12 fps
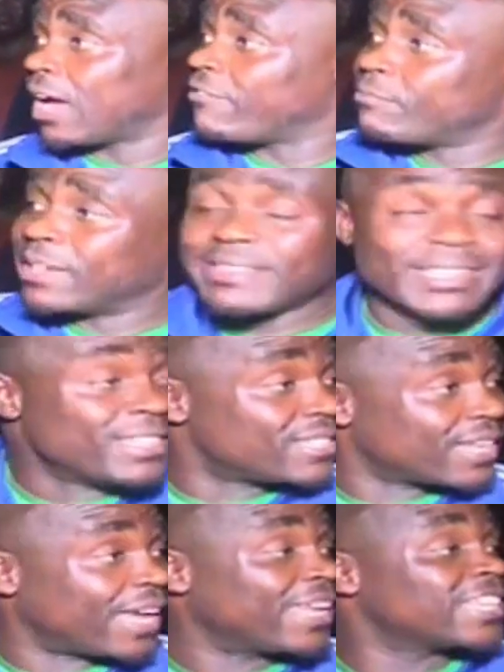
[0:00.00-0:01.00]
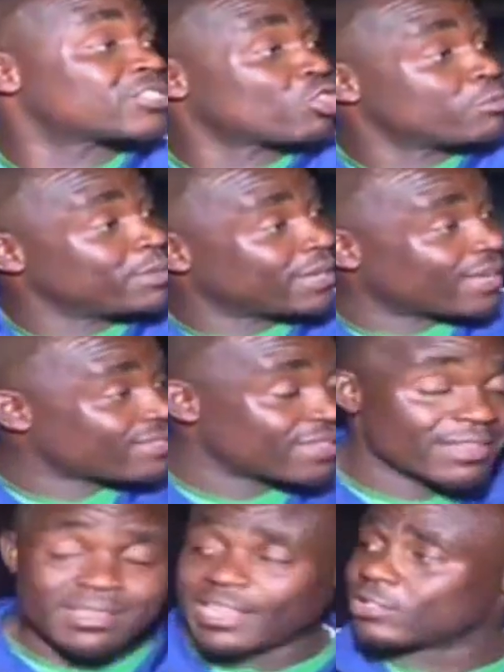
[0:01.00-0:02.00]
I've met the DCI, he has told me
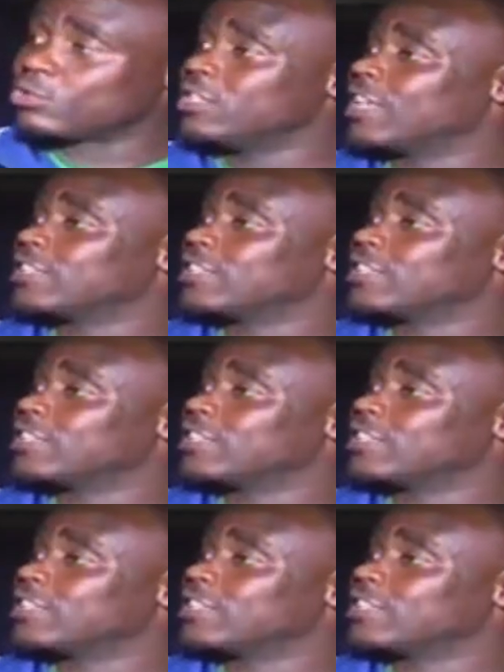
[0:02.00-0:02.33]
nothing. He has,